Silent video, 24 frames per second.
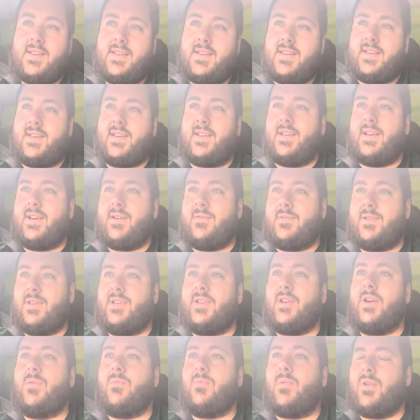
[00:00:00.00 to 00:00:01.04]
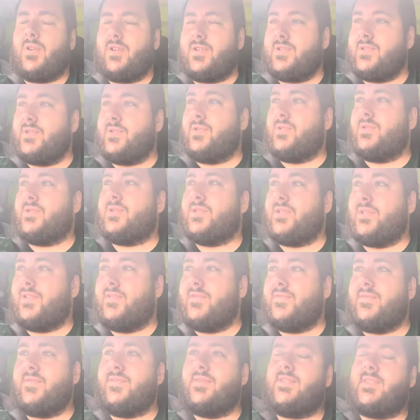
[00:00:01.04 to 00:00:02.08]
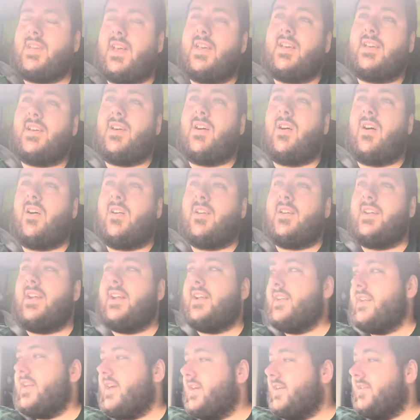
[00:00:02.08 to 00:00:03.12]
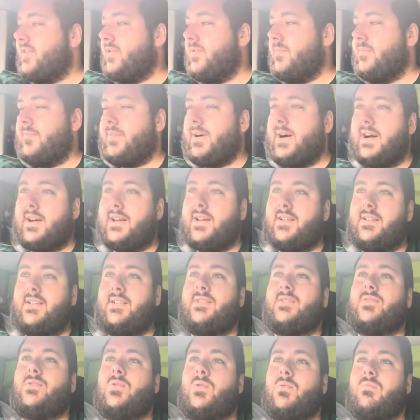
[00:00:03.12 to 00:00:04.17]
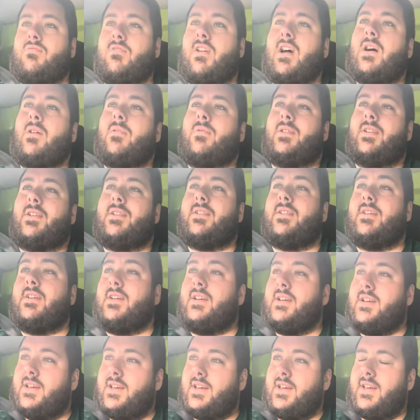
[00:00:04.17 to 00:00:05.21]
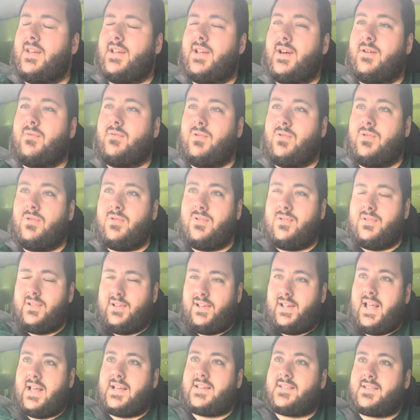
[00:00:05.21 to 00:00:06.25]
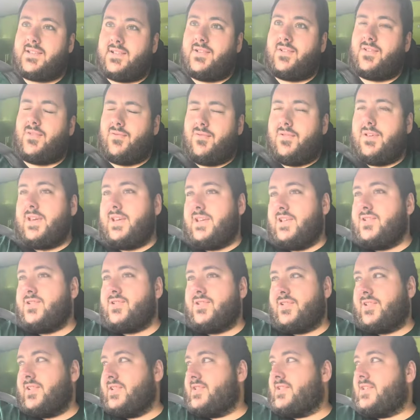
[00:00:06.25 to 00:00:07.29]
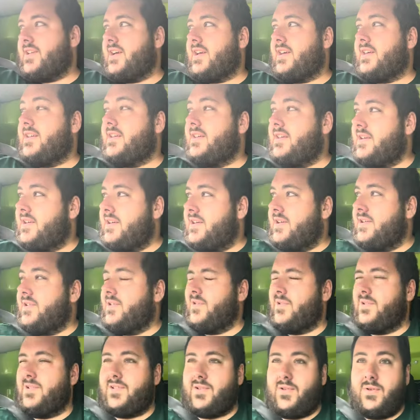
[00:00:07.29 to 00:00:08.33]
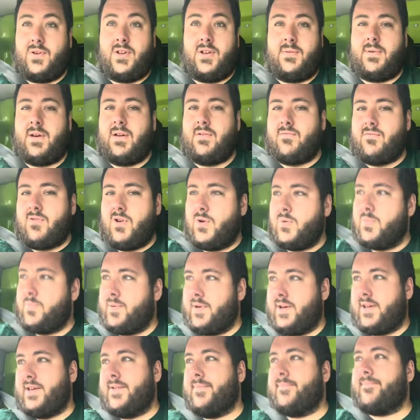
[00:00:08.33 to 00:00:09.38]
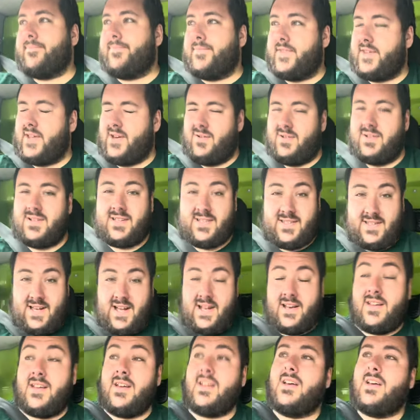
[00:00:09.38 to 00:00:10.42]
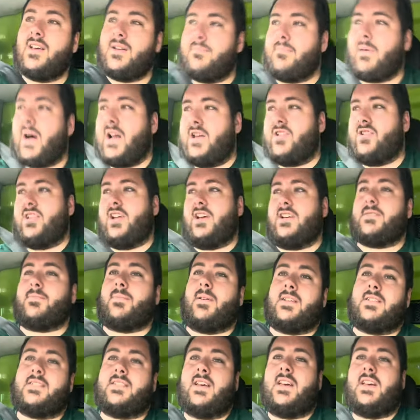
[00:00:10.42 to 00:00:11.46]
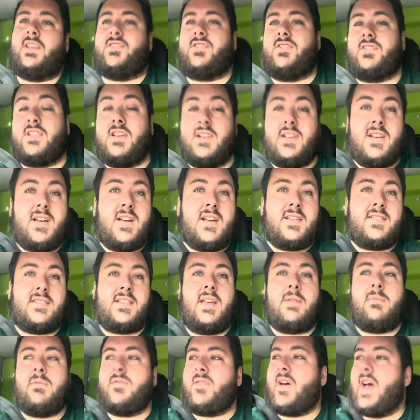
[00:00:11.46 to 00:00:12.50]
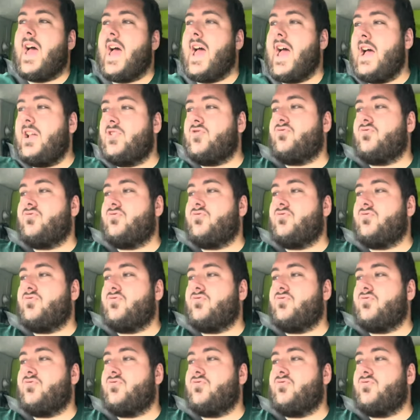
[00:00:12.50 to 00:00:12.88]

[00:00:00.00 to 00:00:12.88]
you don't want to sort of take it on and then they come back and it's all brown and or less than green, should I say, or it's looking a bit ropey. So as I said, managing expectations. Same with hedge